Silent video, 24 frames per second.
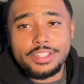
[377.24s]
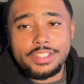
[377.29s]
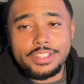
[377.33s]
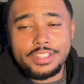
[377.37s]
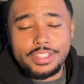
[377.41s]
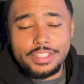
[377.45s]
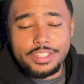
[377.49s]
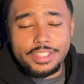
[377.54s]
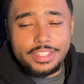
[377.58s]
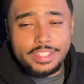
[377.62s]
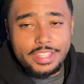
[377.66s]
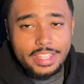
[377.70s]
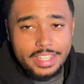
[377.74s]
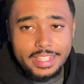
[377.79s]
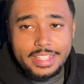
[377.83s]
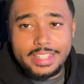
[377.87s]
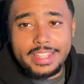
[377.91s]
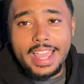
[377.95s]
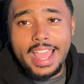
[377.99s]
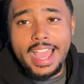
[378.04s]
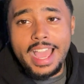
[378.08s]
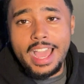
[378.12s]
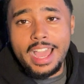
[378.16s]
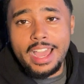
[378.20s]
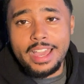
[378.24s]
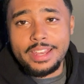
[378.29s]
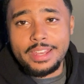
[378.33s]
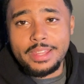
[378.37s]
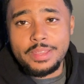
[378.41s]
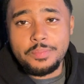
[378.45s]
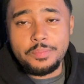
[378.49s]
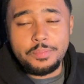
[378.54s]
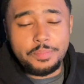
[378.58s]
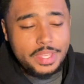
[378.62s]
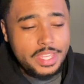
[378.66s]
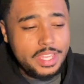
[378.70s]
Sit
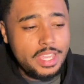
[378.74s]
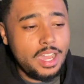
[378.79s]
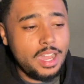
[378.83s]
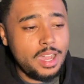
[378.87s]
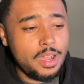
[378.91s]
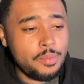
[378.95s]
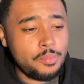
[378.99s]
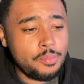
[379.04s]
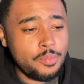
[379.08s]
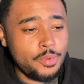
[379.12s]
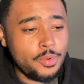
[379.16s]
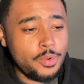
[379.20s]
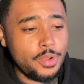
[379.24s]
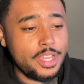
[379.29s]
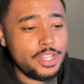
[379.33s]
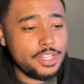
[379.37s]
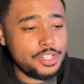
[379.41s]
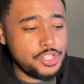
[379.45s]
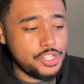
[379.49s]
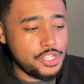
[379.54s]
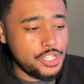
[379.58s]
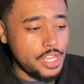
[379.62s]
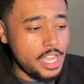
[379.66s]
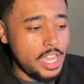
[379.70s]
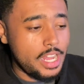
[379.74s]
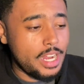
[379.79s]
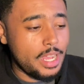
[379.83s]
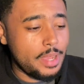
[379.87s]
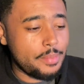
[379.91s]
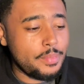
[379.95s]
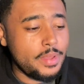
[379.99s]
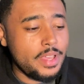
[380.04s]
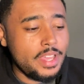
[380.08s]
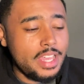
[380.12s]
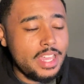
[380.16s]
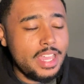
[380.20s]
down, be humble, and shut
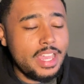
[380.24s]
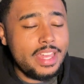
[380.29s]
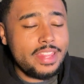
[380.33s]
up.